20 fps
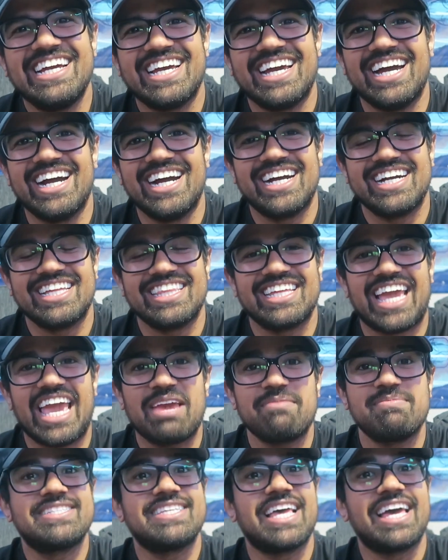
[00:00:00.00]
the
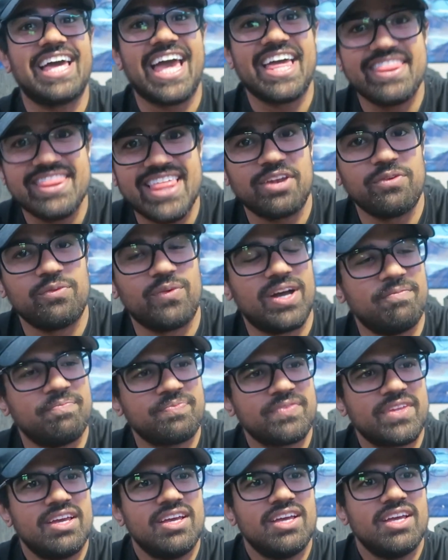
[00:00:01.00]
game is And Then What?
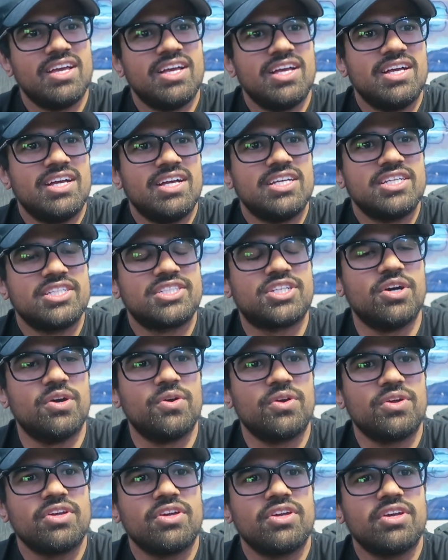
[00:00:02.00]

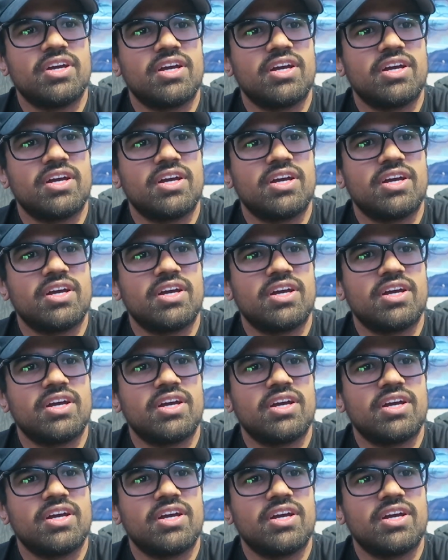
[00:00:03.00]
So